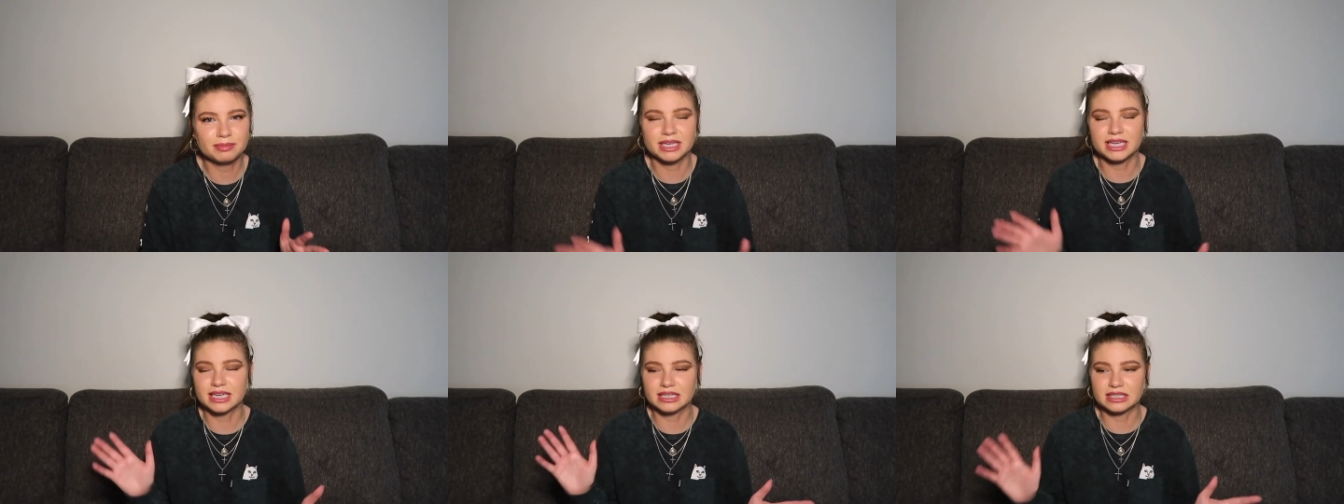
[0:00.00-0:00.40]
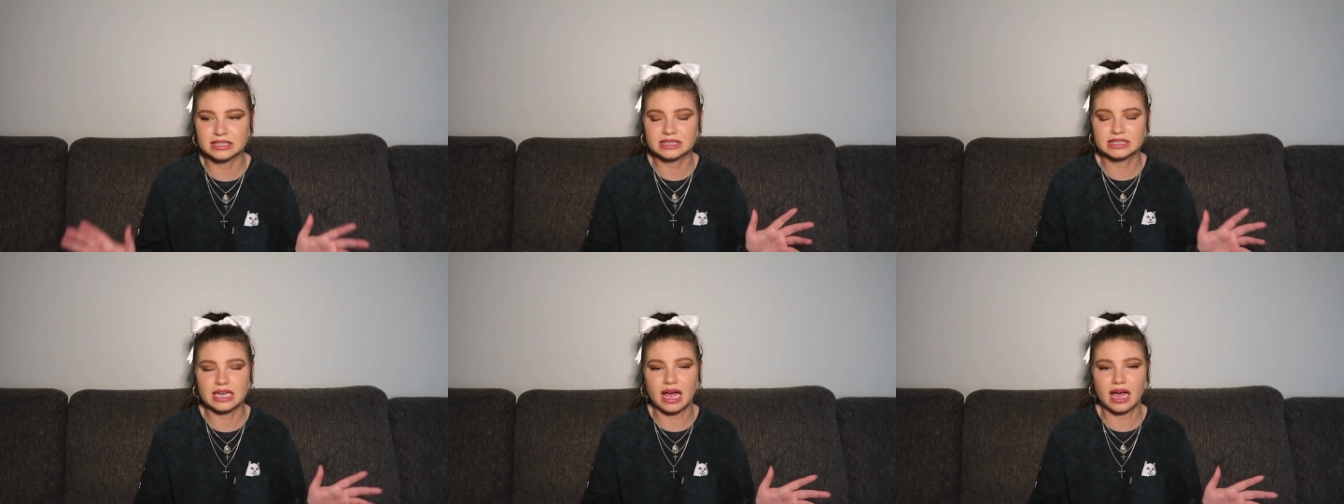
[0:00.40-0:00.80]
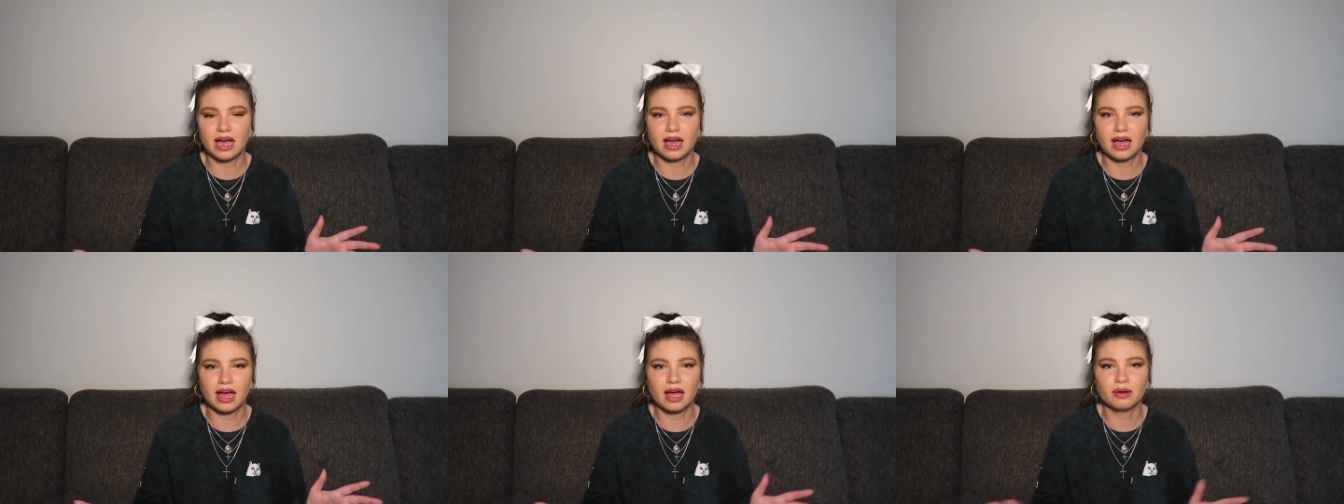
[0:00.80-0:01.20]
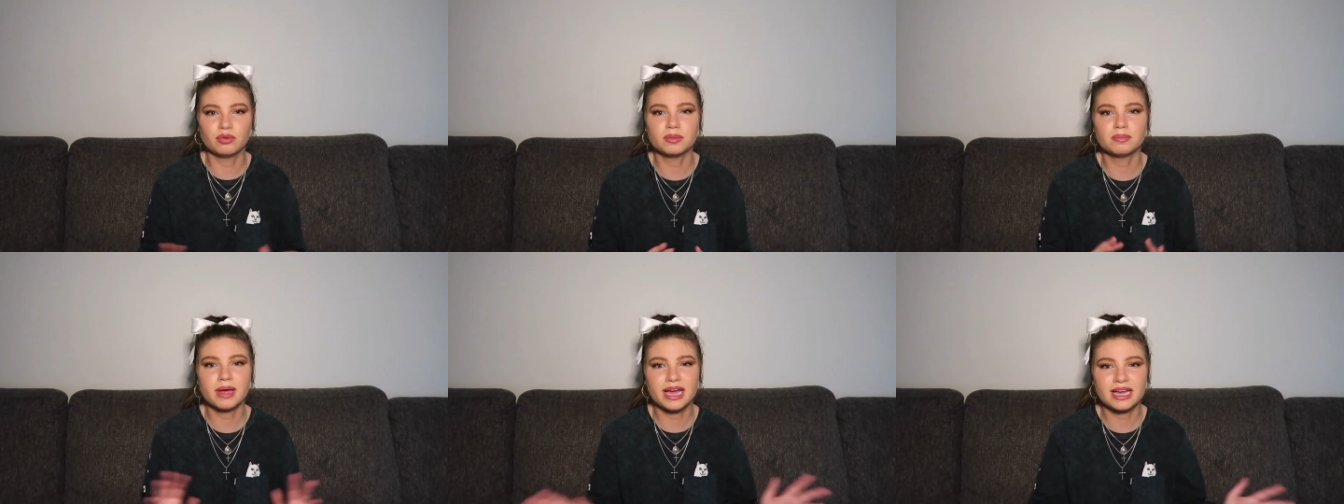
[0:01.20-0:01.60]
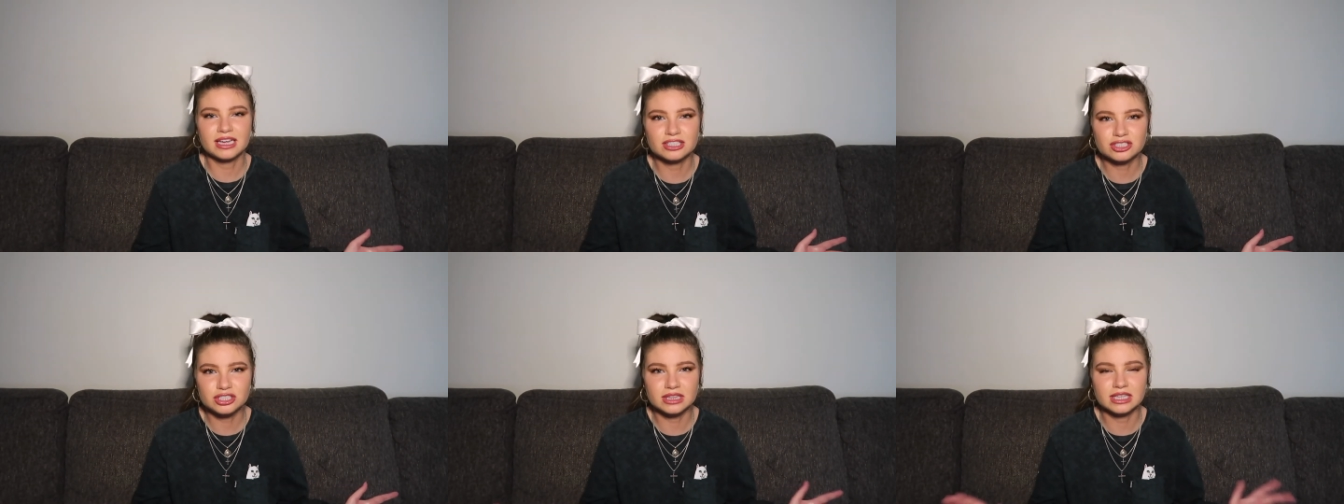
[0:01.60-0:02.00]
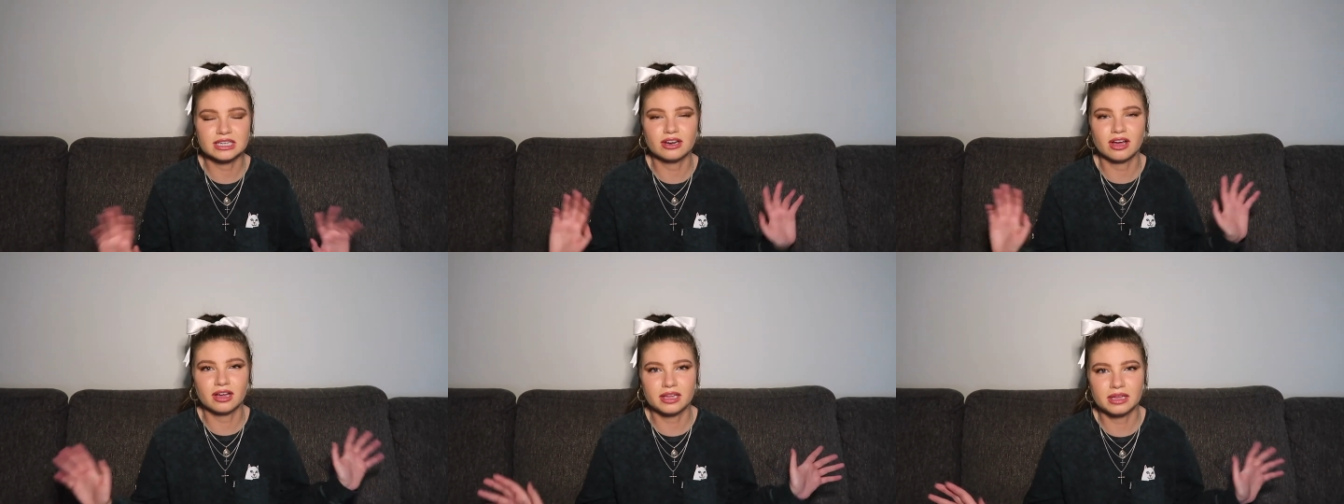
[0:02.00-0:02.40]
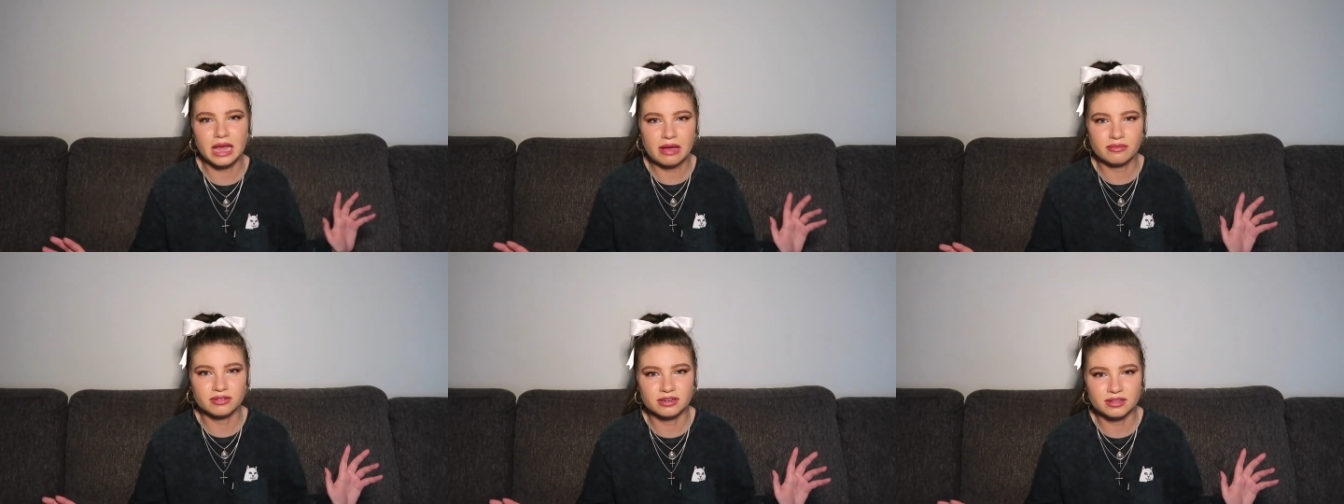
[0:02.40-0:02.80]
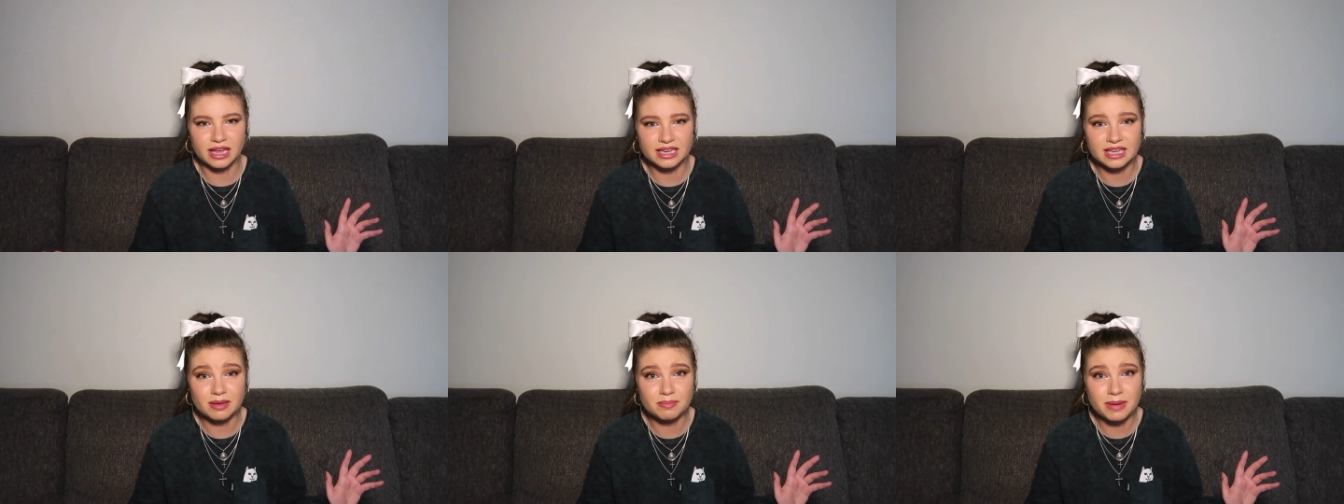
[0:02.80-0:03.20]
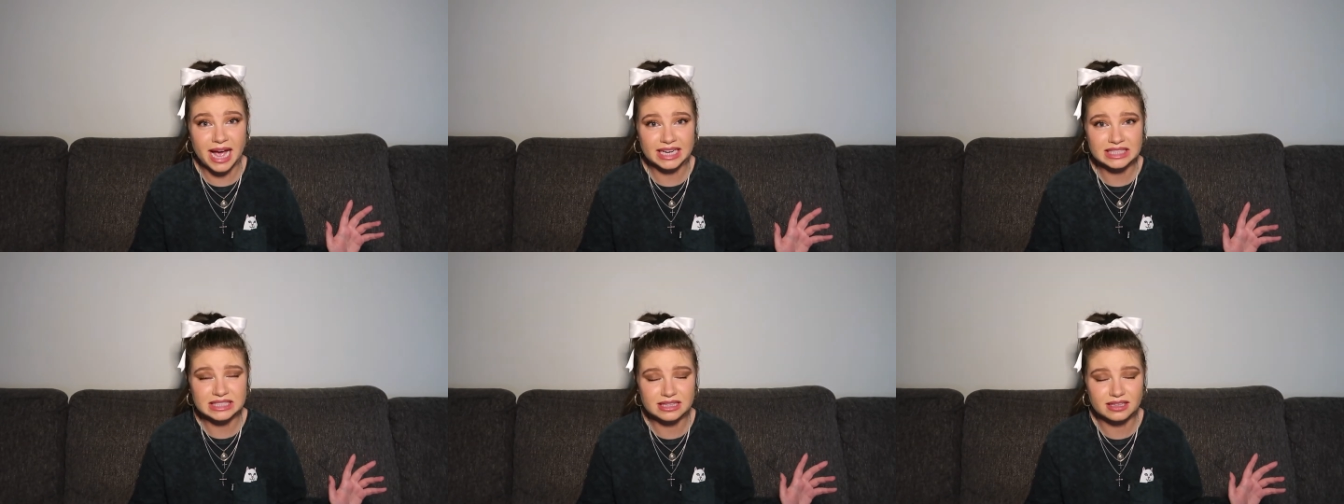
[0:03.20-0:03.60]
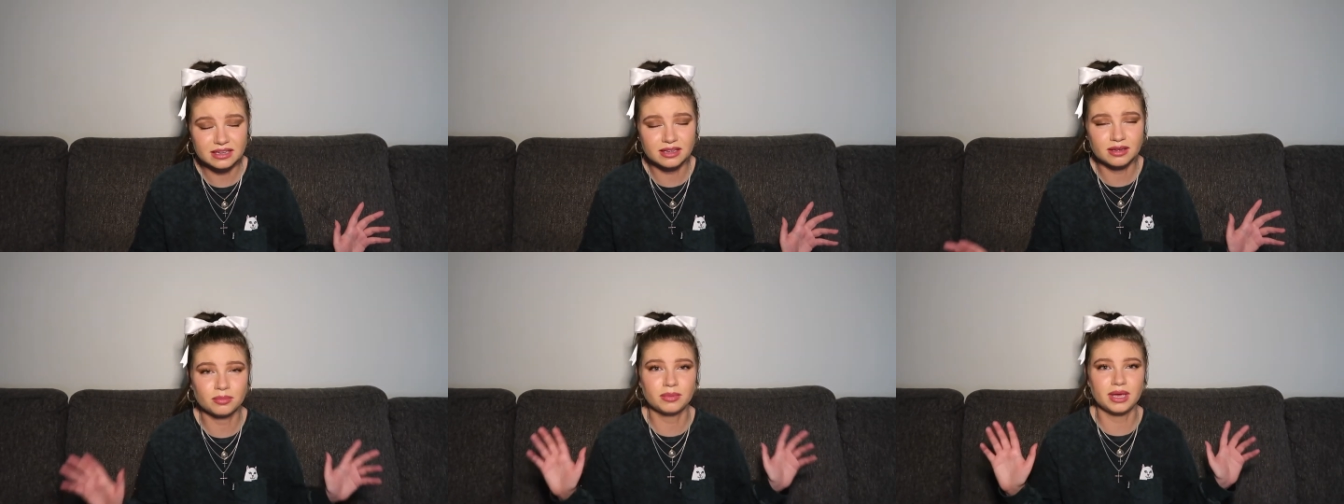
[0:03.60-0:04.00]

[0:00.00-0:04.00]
because I would match and then not ever like get back to them,